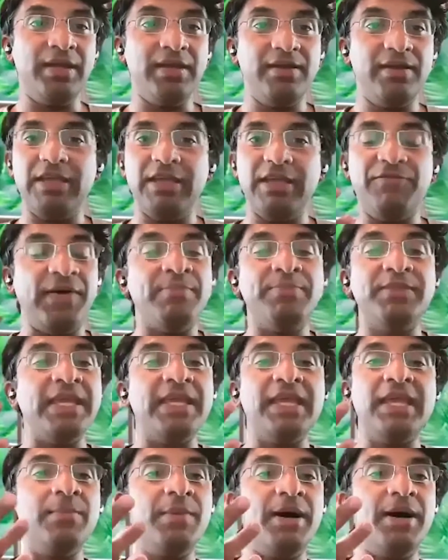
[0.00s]
if I'm
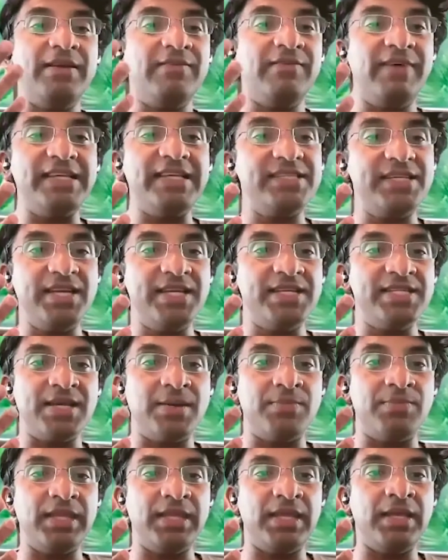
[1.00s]
thinking about investing in
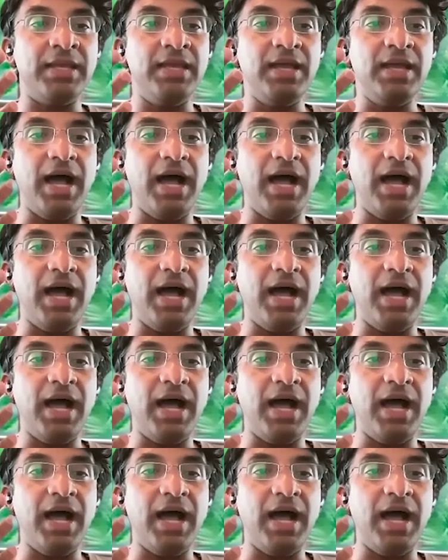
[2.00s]
something,